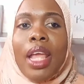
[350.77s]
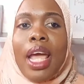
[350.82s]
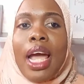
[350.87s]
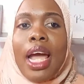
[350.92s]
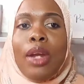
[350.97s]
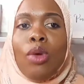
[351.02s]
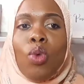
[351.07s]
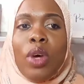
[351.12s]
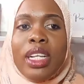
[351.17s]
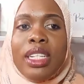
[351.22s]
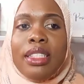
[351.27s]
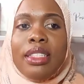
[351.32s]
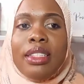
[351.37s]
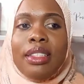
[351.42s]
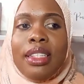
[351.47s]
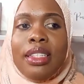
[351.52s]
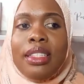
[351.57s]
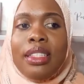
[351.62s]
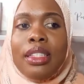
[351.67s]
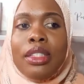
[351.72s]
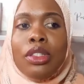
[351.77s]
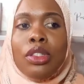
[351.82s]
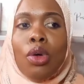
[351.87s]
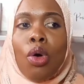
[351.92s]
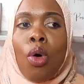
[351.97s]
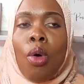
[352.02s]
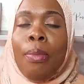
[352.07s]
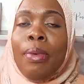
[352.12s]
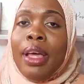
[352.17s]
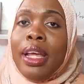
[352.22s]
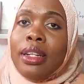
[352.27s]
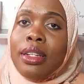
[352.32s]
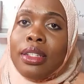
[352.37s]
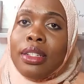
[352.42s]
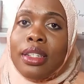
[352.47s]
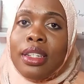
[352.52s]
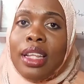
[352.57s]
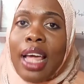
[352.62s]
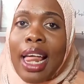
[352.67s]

And once this is opened,